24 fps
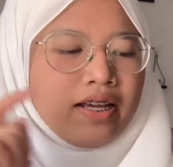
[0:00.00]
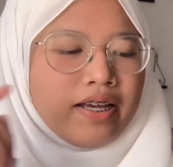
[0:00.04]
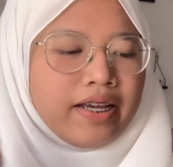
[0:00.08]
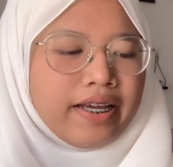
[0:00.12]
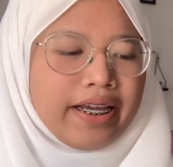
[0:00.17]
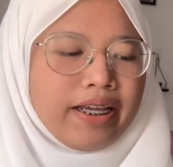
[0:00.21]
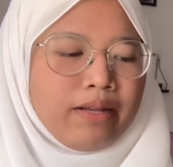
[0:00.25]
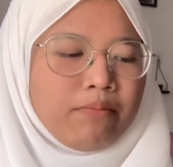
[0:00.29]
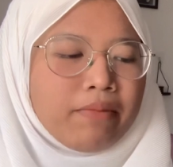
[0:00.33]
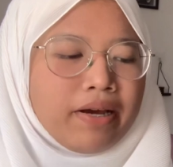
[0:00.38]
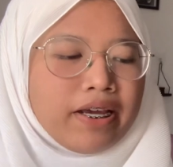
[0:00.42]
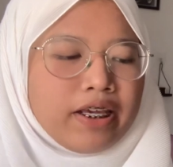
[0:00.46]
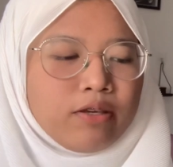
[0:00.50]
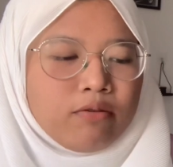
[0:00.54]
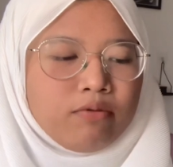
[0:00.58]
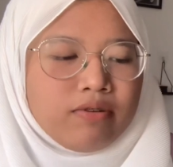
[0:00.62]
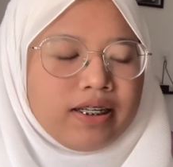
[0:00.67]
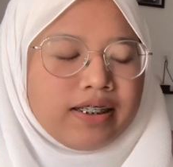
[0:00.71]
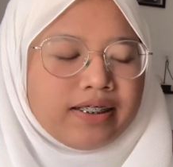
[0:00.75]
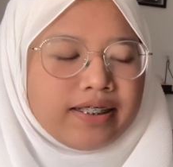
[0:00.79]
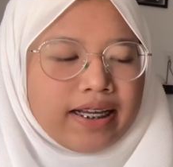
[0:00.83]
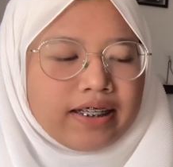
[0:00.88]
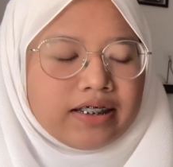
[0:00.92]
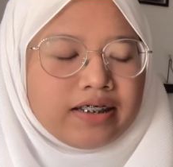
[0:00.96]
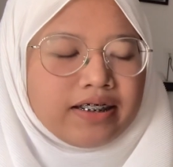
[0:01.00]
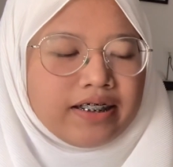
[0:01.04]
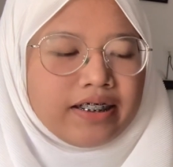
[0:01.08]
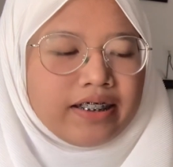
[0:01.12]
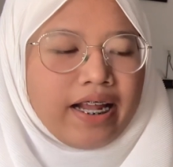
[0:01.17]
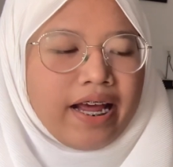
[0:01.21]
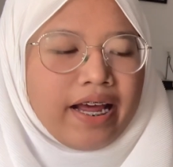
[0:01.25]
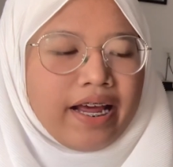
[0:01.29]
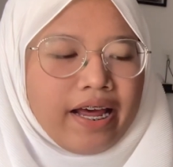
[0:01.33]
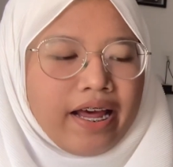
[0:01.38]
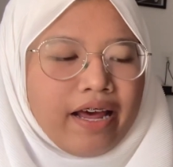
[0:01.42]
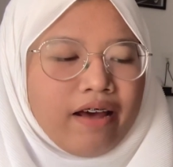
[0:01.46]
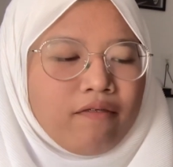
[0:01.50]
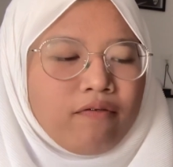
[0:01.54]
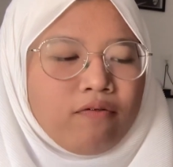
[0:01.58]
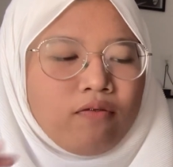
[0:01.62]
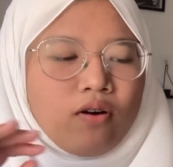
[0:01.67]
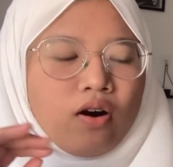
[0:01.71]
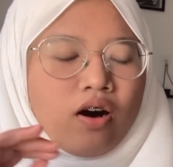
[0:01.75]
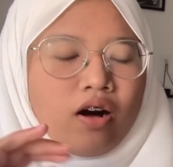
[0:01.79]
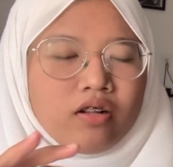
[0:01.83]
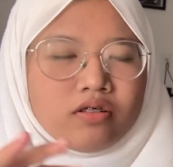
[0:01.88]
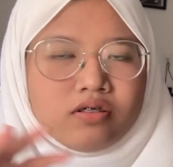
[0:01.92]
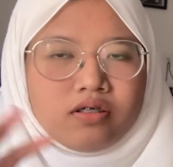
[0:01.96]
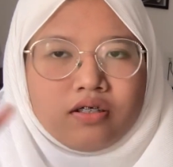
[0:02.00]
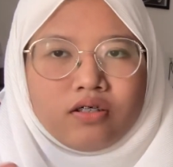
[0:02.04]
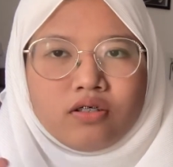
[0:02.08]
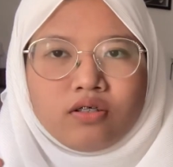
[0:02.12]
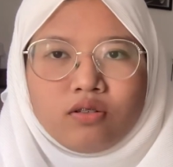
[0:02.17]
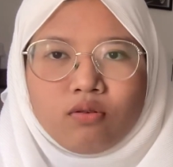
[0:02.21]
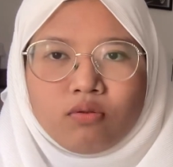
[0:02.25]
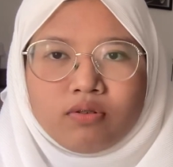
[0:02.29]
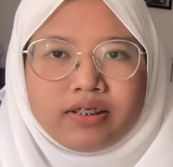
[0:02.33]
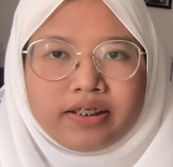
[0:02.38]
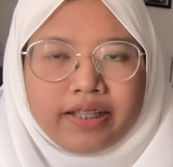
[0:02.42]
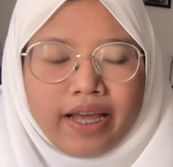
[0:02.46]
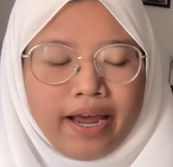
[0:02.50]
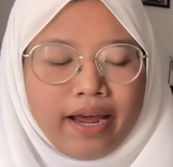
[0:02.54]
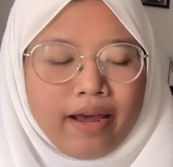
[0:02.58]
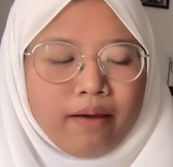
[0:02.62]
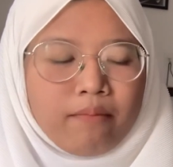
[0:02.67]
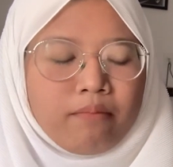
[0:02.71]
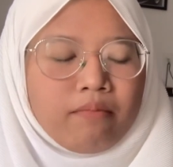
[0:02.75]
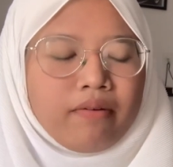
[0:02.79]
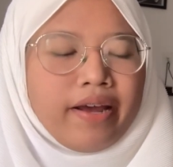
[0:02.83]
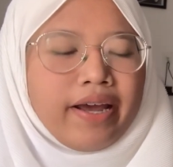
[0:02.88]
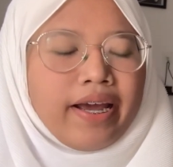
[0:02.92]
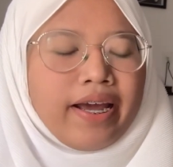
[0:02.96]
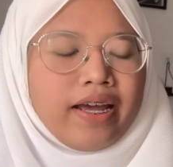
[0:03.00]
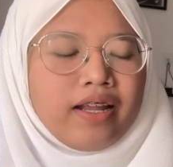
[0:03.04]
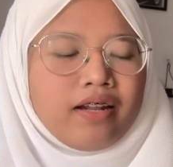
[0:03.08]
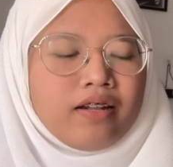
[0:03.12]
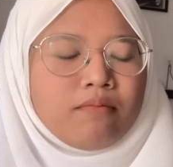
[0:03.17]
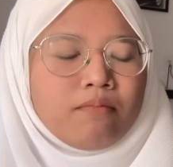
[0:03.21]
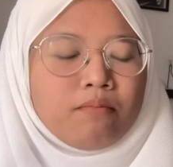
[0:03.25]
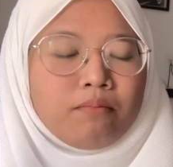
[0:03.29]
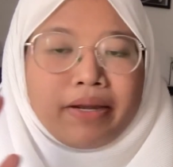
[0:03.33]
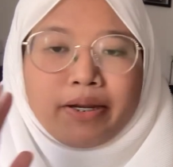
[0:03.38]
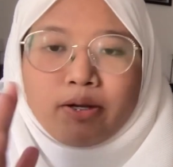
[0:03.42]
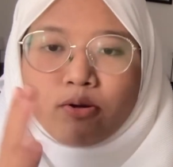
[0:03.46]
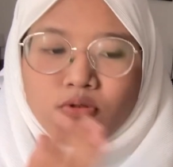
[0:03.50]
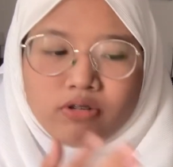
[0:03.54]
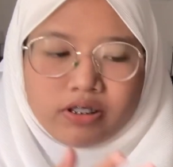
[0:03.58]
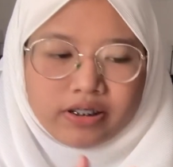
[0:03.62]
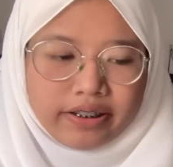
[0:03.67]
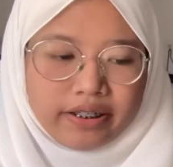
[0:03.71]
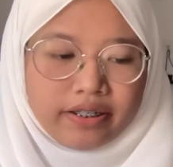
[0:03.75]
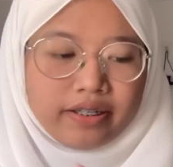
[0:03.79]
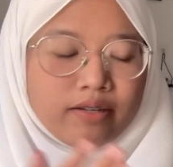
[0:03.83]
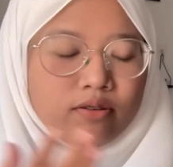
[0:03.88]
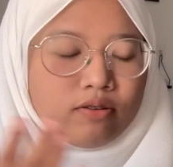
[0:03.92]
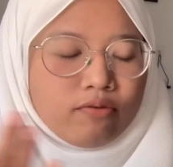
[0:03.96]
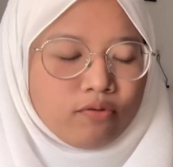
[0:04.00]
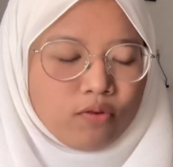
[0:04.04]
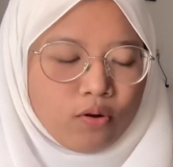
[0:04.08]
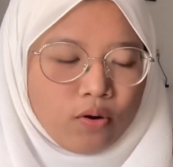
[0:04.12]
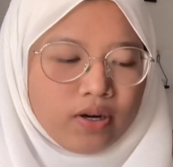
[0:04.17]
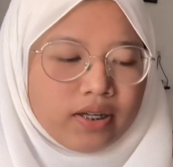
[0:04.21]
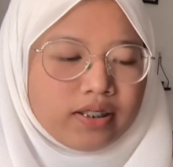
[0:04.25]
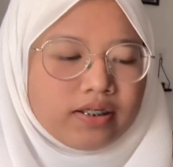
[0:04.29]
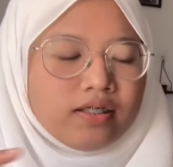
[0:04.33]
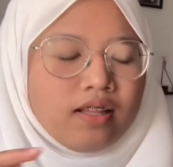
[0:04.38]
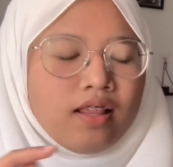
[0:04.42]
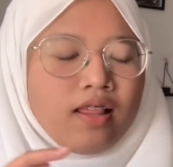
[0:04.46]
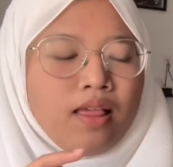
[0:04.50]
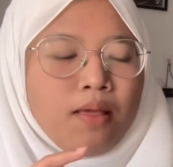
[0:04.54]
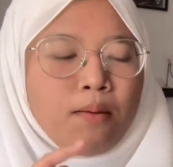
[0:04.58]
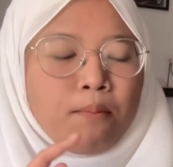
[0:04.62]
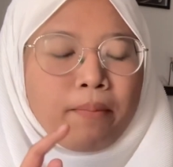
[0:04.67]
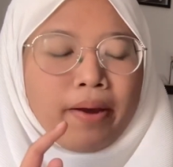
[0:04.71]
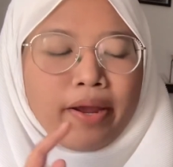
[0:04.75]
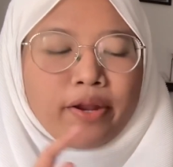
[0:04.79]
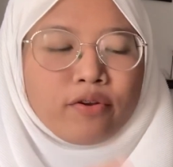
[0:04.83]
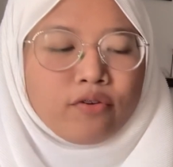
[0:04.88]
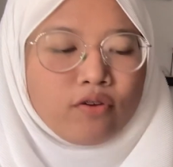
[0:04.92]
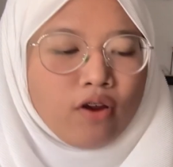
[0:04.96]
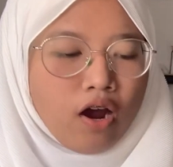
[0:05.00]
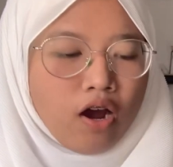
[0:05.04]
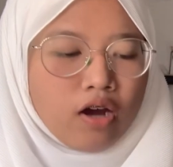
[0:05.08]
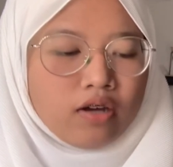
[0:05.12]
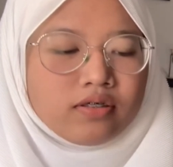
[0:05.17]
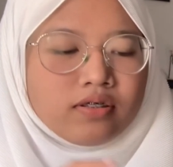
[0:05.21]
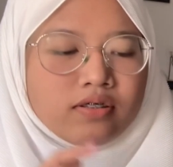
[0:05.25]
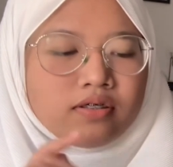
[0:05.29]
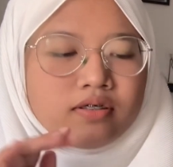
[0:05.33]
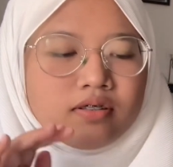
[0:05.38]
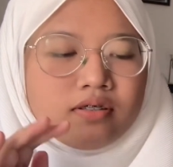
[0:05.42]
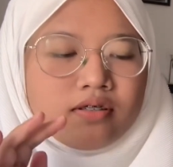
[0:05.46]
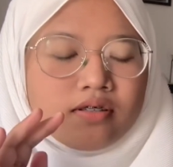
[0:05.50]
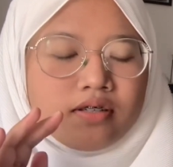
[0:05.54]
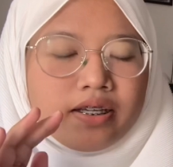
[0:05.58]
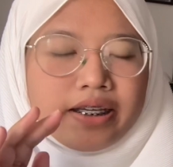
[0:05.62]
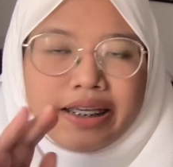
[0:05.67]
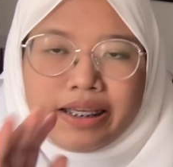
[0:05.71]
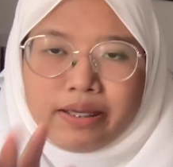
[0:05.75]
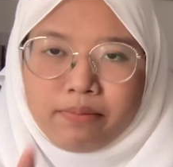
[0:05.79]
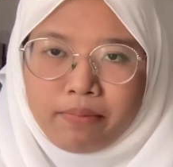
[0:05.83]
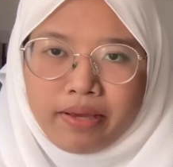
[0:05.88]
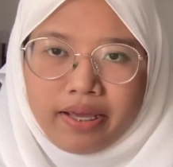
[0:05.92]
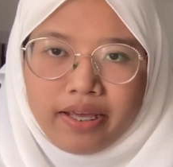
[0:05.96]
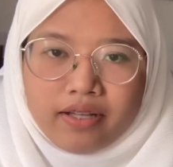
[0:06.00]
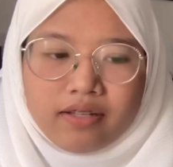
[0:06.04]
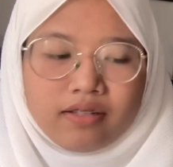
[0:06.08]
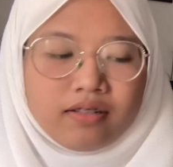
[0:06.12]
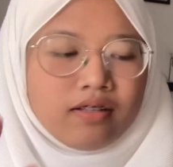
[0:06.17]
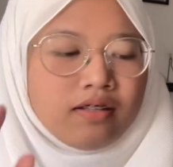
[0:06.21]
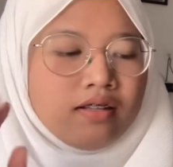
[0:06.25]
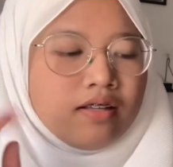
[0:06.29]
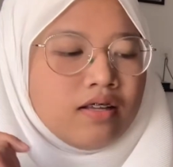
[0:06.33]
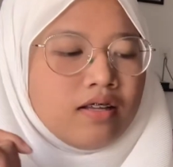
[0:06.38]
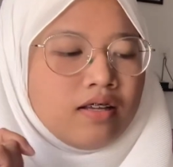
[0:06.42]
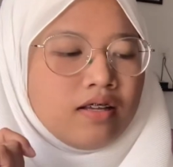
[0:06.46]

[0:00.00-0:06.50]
In my uni section, I have all the notes app and my Notion, of course, my docs, email,